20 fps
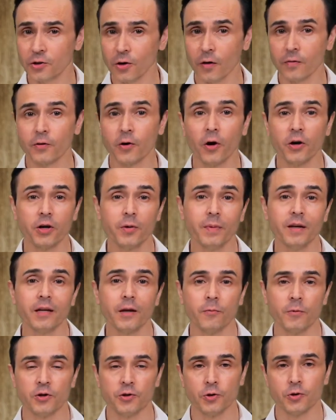off, curcumin
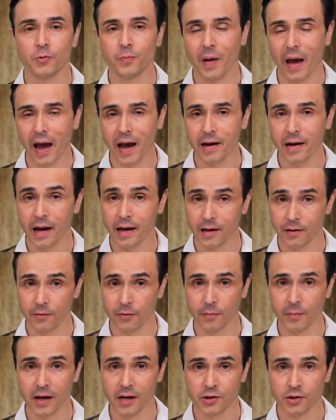can reduce pain and
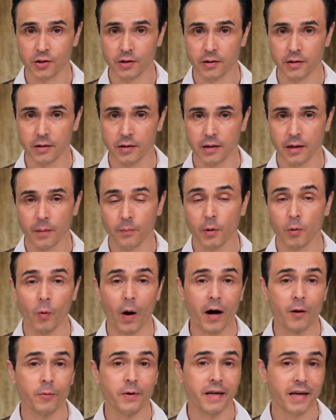inflammation. But
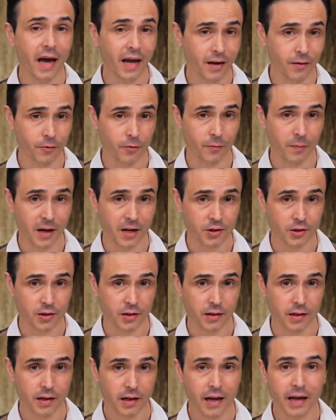why do we get inflammation?
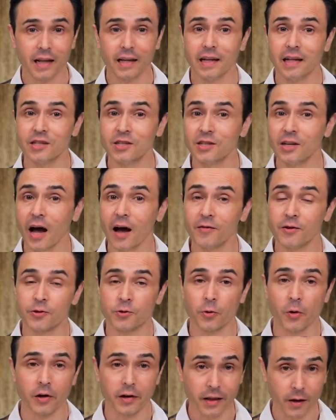Let's dive
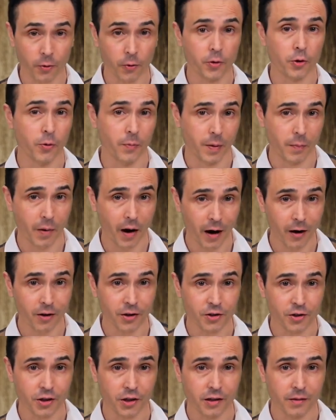into a little human
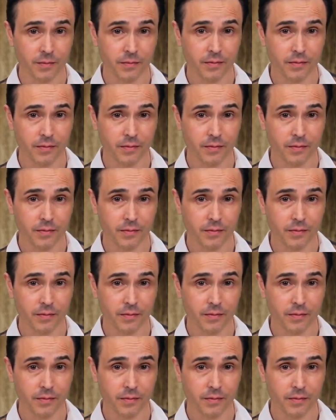biology.